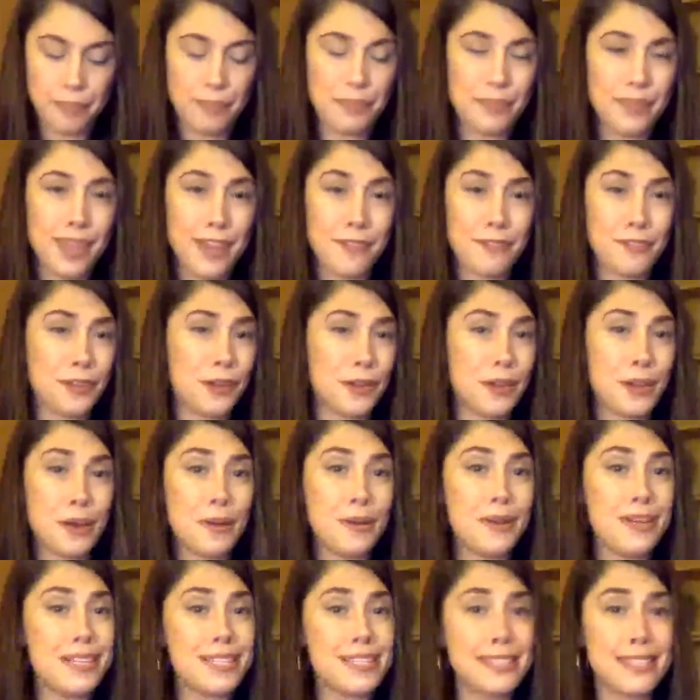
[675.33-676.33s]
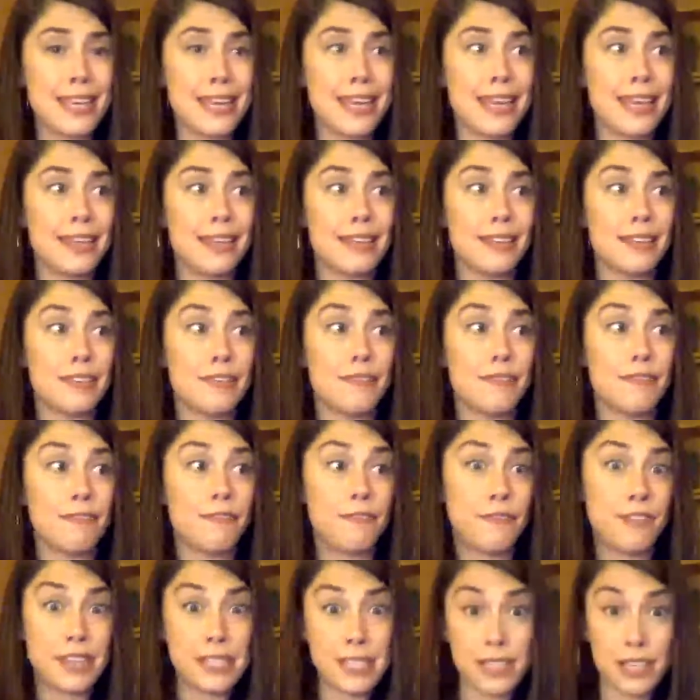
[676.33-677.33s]
if you're noticing
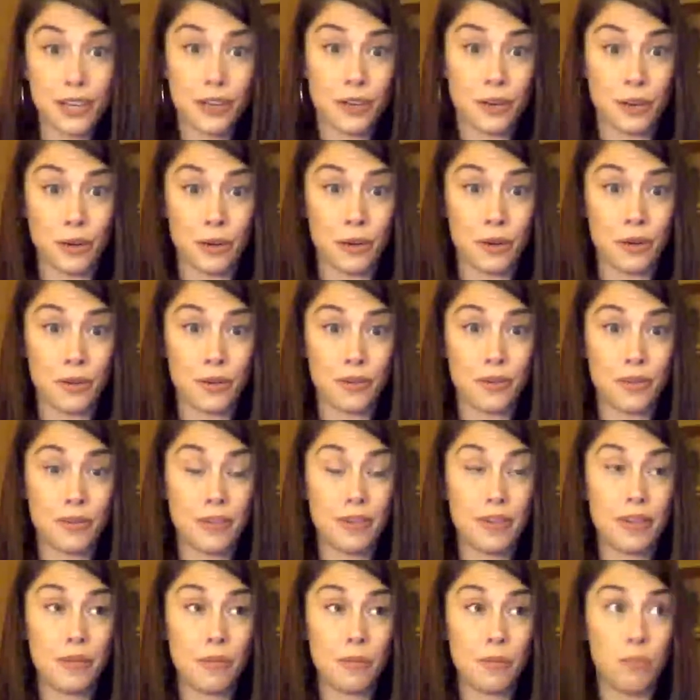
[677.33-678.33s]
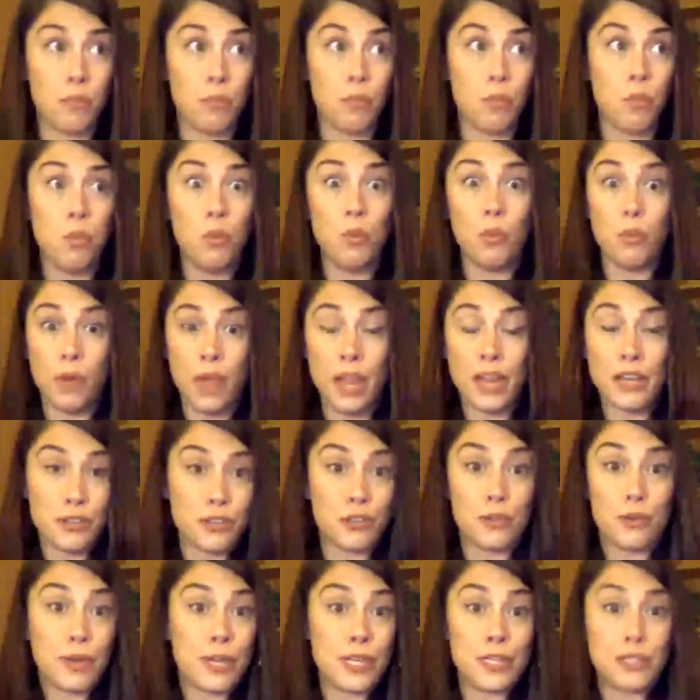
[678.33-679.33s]
physical
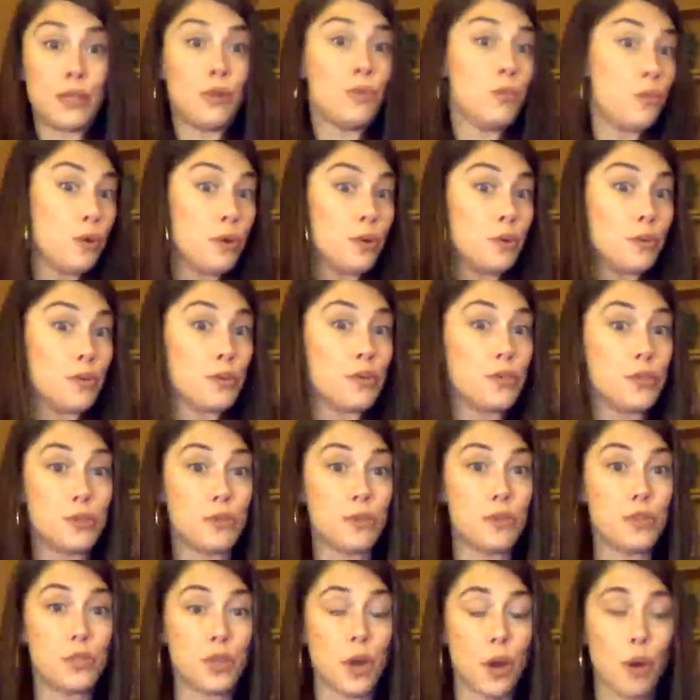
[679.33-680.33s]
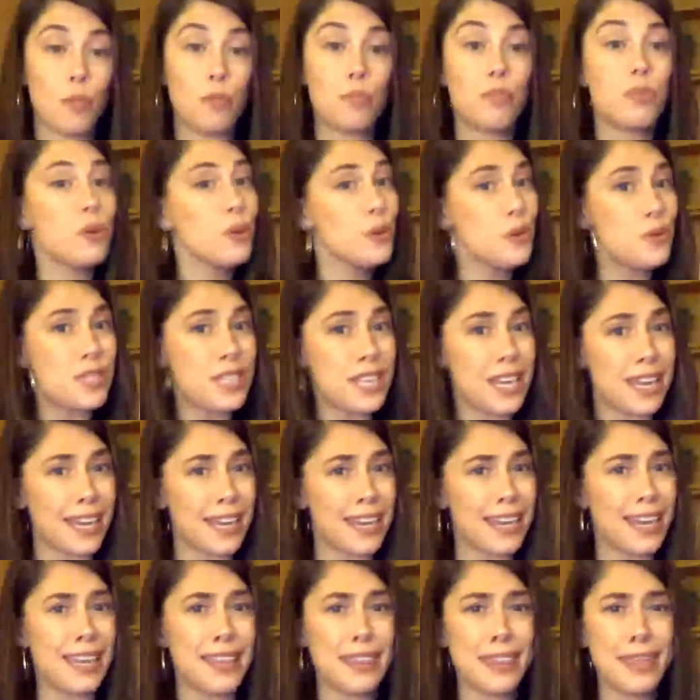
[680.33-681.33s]
injuries and wounds, so bruising
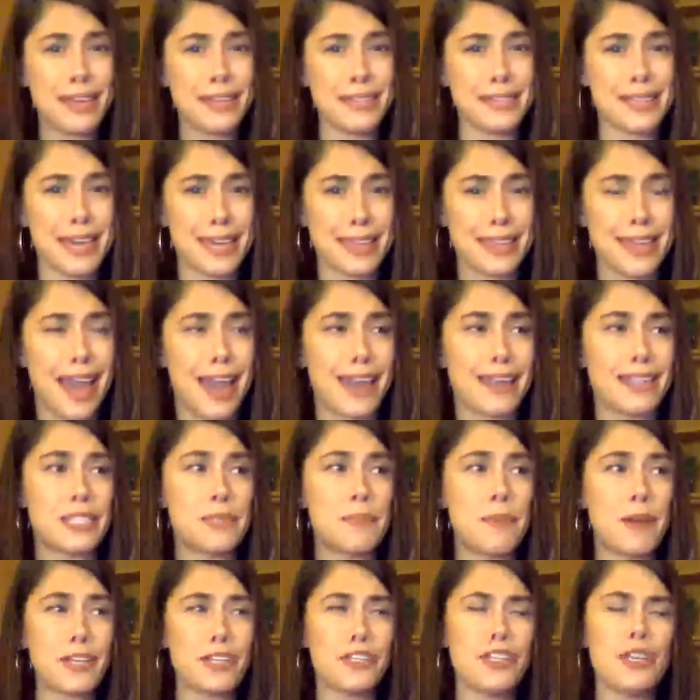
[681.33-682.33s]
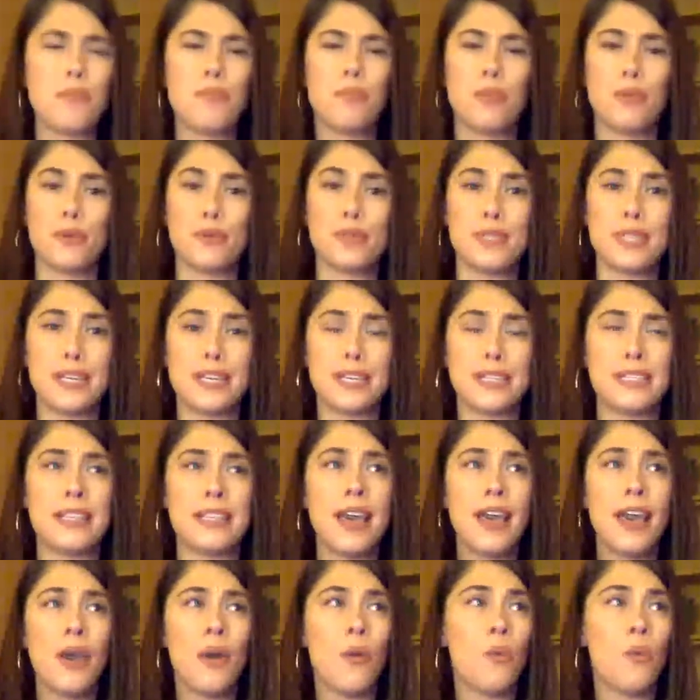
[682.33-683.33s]
and things like that, especially bruises
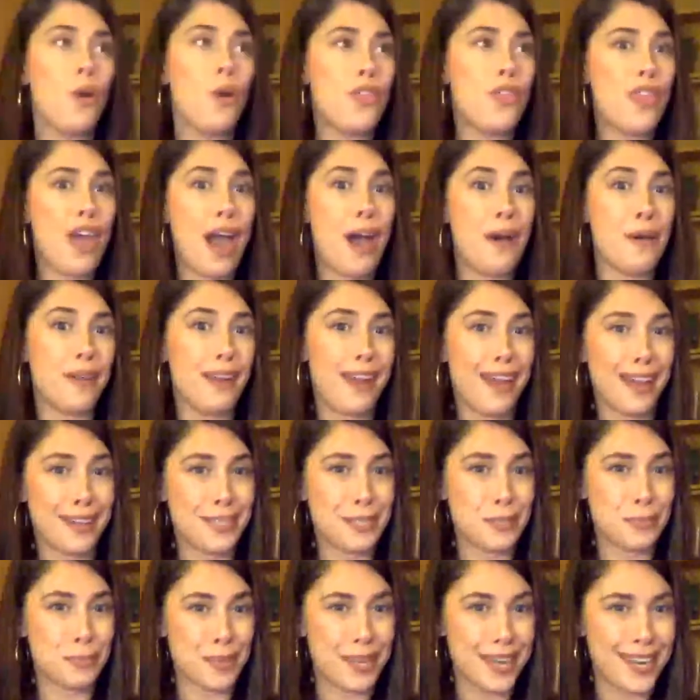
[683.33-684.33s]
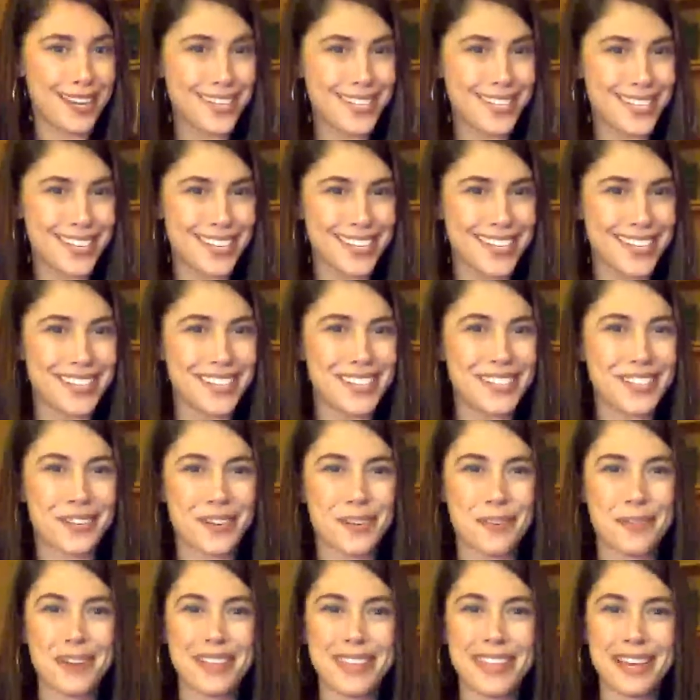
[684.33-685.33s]
without explanations or
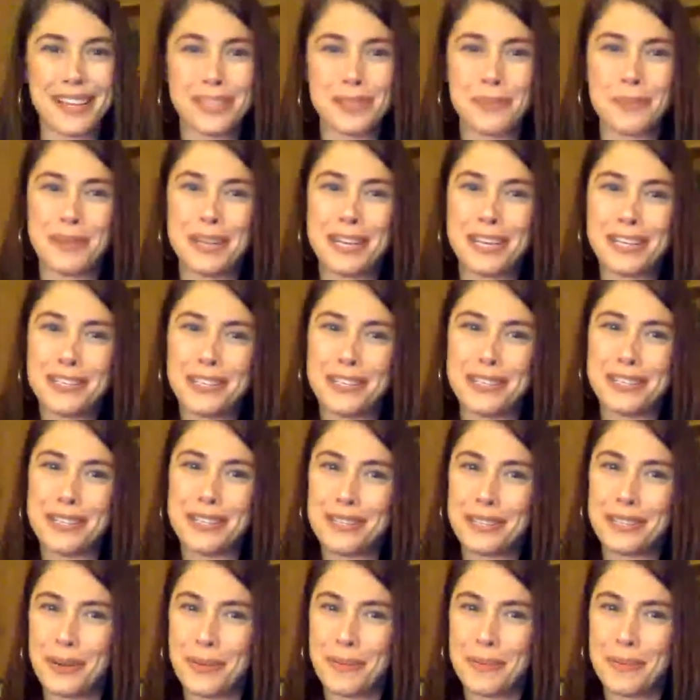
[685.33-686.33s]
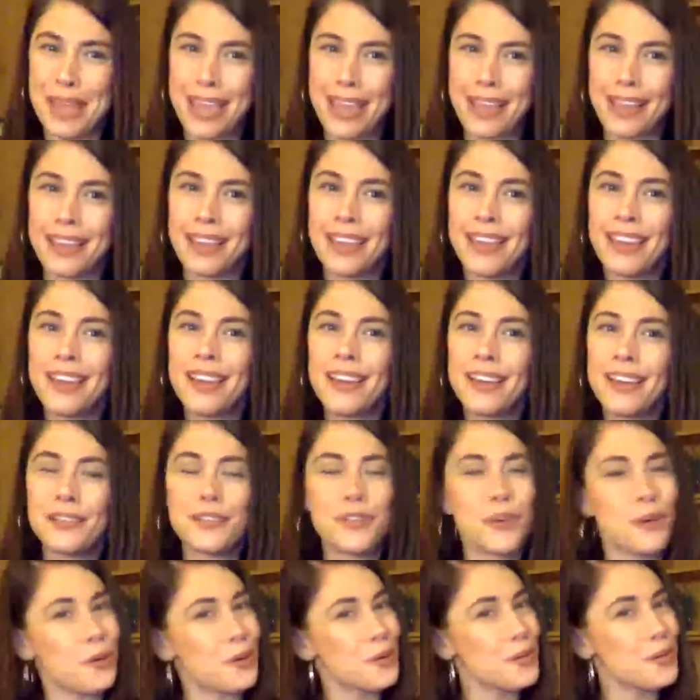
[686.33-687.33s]
with explanations that don't make
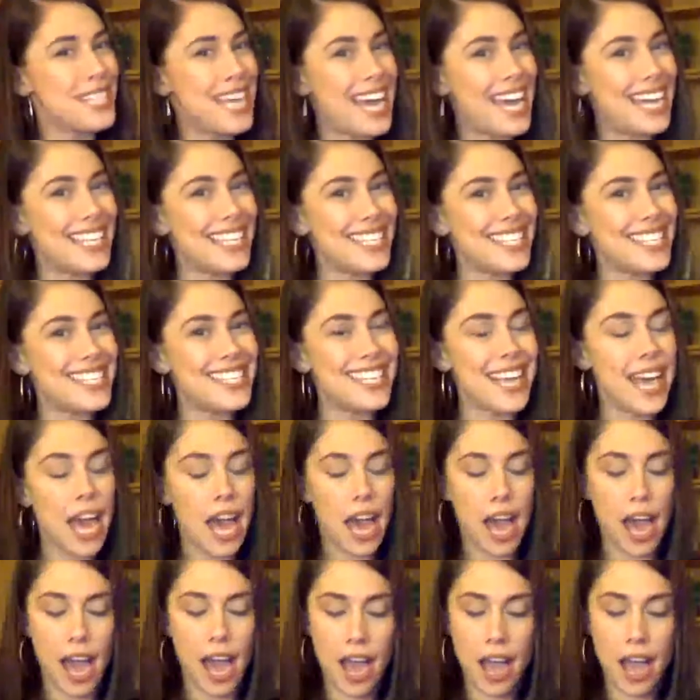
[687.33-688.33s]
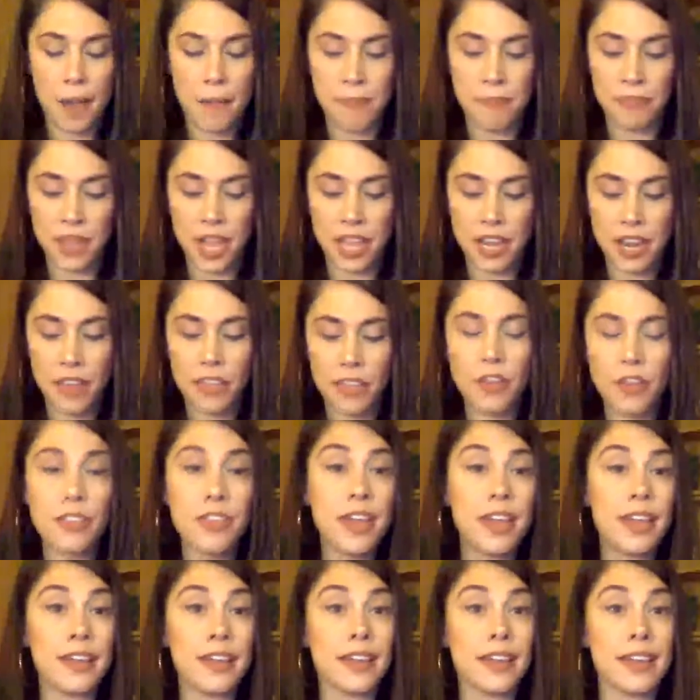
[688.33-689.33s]
total sense. Another
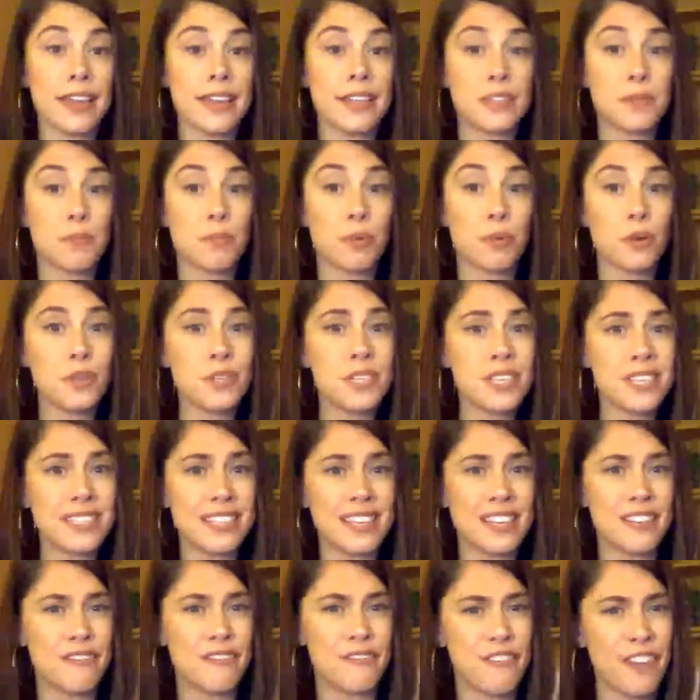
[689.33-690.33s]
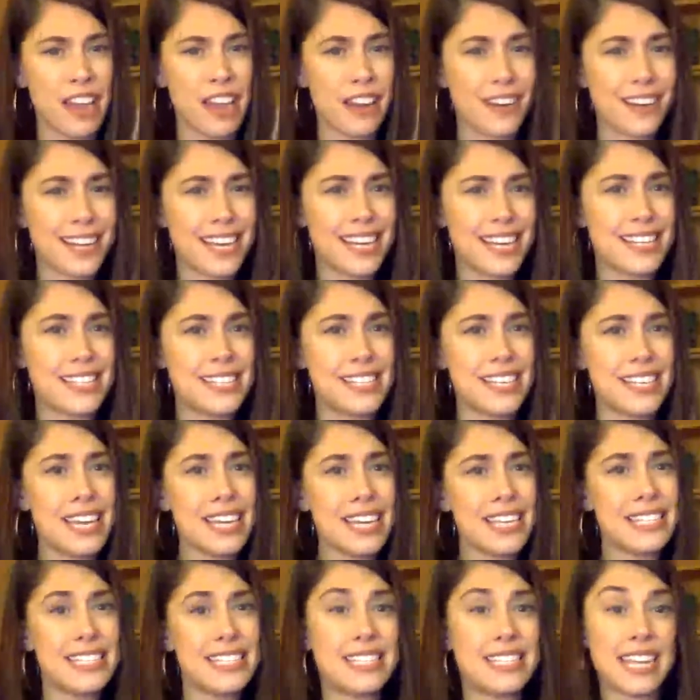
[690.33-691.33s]
thing is bruises in various
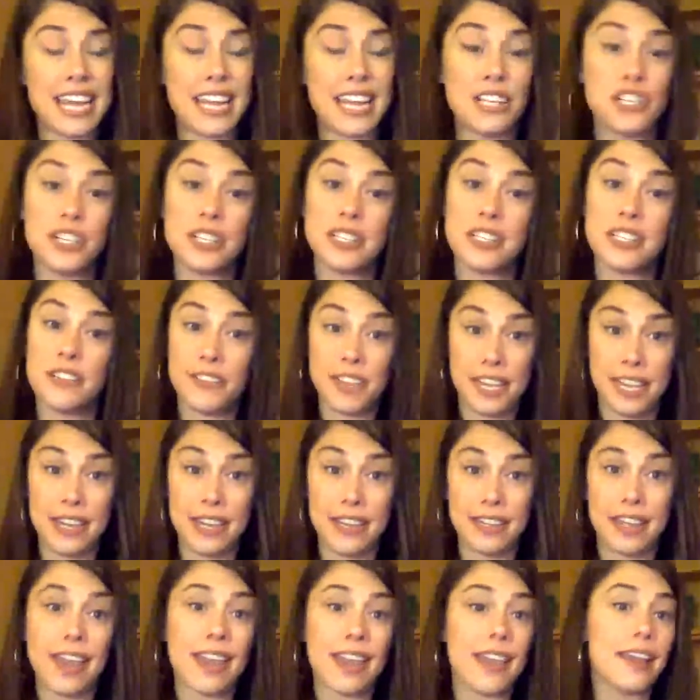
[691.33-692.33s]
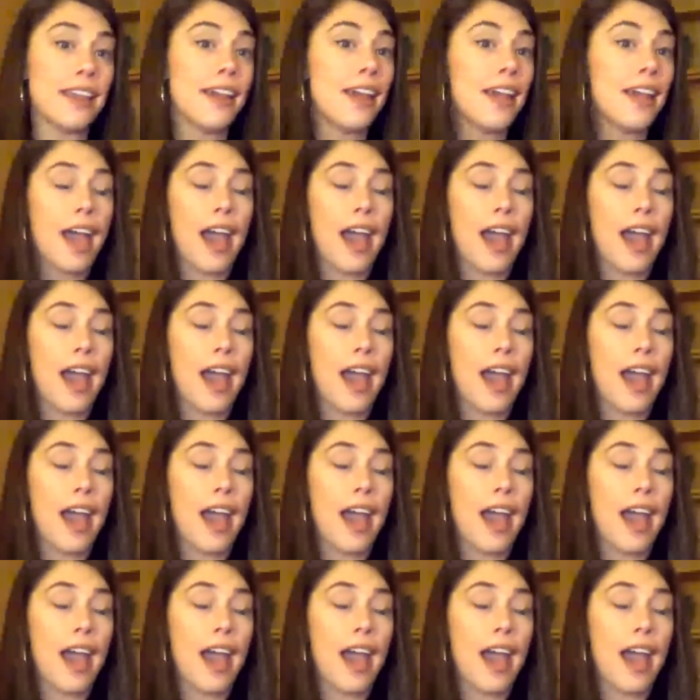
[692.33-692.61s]
stages of healing.